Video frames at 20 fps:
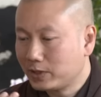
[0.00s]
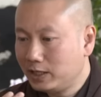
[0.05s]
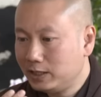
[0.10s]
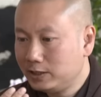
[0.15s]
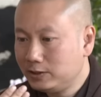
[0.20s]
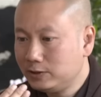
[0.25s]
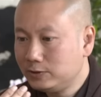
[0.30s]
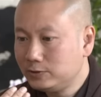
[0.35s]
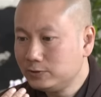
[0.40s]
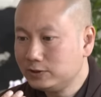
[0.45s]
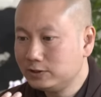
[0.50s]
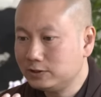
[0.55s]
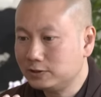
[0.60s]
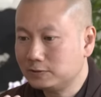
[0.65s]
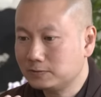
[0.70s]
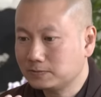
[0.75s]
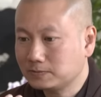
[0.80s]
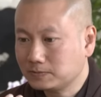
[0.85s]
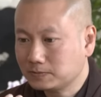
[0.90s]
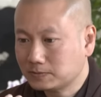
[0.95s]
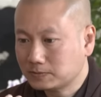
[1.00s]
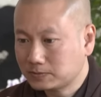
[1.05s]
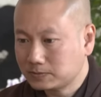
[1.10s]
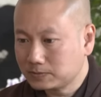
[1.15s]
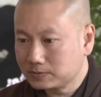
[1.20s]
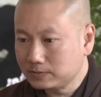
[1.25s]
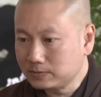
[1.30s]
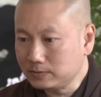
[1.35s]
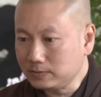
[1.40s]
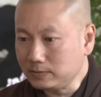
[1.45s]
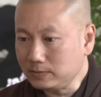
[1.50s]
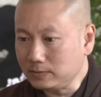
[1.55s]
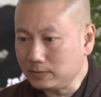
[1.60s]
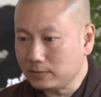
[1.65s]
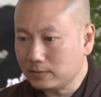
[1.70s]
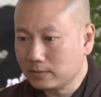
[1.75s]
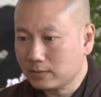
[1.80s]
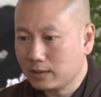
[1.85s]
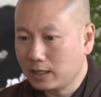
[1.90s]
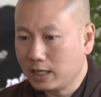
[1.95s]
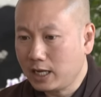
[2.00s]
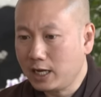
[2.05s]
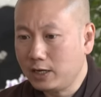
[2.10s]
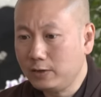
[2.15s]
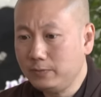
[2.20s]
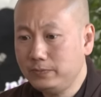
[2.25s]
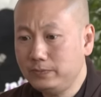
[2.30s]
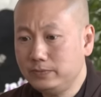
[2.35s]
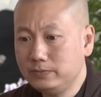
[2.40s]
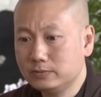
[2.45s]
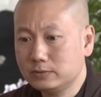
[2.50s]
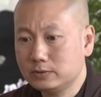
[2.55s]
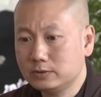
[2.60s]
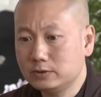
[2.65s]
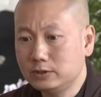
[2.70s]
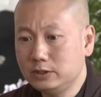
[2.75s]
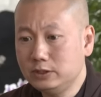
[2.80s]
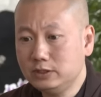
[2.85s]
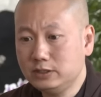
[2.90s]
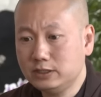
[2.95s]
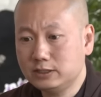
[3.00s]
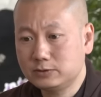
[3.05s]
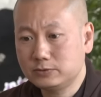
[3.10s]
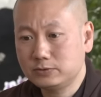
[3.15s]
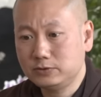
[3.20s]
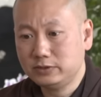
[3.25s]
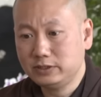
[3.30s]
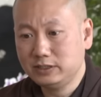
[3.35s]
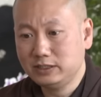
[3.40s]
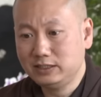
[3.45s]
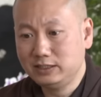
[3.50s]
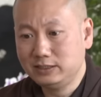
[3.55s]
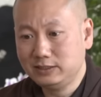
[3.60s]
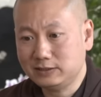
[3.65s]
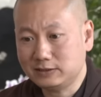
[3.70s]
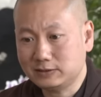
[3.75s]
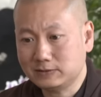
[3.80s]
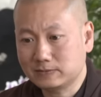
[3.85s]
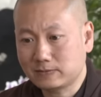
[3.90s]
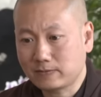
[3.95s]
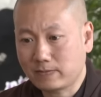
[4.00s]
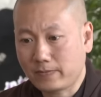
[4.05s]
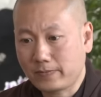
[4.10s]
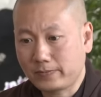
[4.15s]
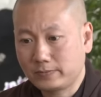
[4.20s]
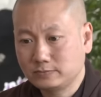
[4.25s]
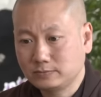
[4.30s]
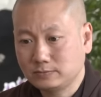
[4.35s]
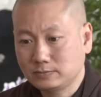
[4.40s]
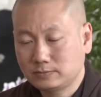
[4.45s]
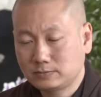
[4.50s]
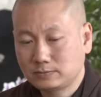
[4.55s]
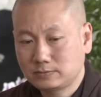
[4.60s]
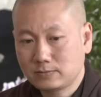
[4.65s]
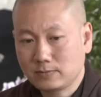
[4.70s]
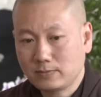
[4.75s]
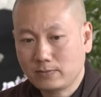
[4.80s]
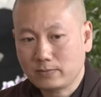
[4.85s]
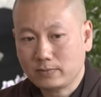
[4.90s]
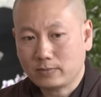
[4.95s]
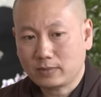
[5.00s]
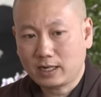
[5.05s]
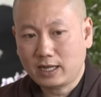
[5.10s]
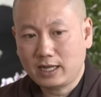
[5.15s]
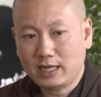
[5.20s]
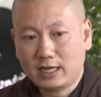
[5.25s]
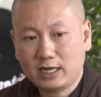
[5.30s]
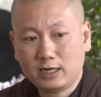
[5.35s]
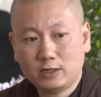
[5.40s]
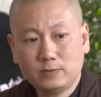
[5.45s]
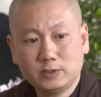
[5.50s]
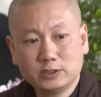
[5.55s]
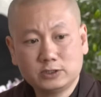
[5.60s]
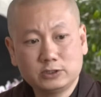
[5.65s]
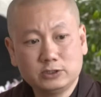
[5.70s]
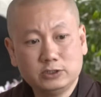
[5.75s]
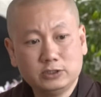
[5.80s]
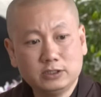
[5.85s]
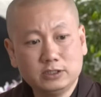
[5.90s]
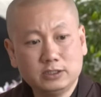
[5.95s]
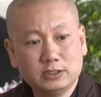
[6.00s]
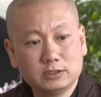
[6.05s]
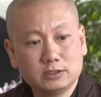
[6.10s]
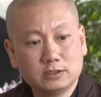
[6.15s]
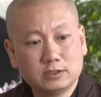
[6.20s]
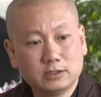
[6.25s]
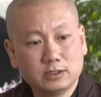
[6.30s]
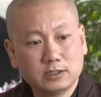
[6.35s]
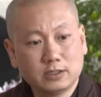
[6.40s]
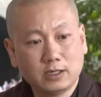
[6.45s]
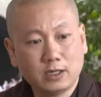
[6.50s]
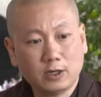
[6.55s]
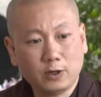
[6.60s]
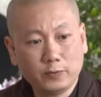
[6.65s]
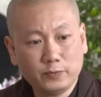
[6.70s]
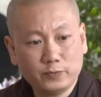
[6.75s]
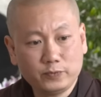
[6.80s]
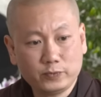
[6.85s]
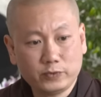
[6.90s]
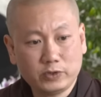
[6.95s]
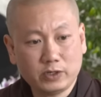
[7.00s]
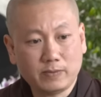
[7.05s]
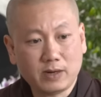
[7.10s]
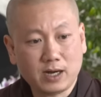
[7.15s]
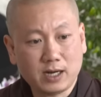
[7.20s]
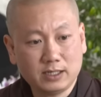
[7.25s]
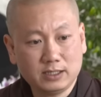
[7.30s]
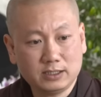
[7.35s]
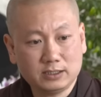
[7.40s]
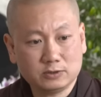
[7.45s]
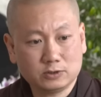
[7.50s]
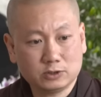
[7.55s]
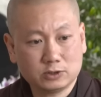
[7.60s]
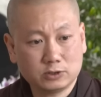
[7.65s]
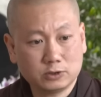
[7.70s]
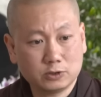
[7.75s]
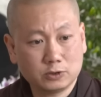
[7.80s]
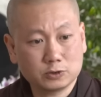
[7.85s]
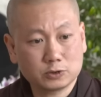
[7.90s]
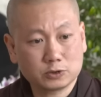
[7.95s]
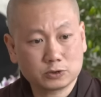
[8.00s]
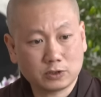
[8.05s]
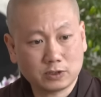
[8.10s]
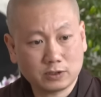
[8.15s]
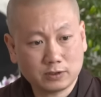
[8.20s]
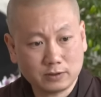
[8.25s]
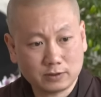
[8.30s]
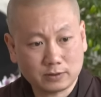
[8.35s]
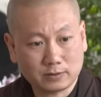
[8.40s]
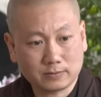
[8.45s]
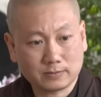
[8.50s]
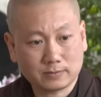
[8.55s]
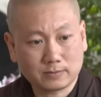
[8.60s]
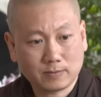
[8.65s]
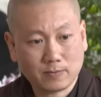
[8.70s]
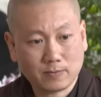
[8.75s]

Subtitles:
And notice how good it really is, and how much good it's gonna help your body to grow stronger.